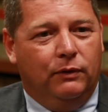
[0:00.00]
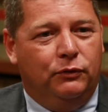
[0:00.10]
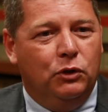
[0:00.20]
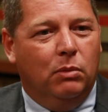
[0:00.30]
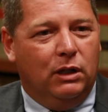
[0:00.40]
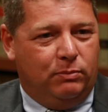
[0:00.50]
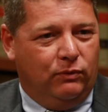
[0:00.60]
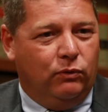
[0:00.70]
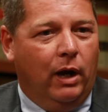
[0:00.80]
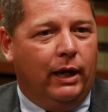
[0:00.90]
a few months
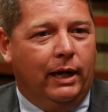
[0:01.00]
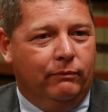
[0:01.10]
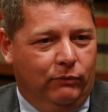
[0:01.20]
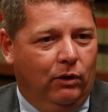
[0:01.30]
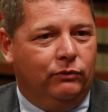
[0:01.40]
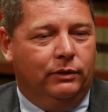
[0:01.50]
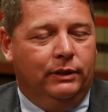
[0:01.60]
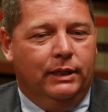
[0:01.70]
before I got involved.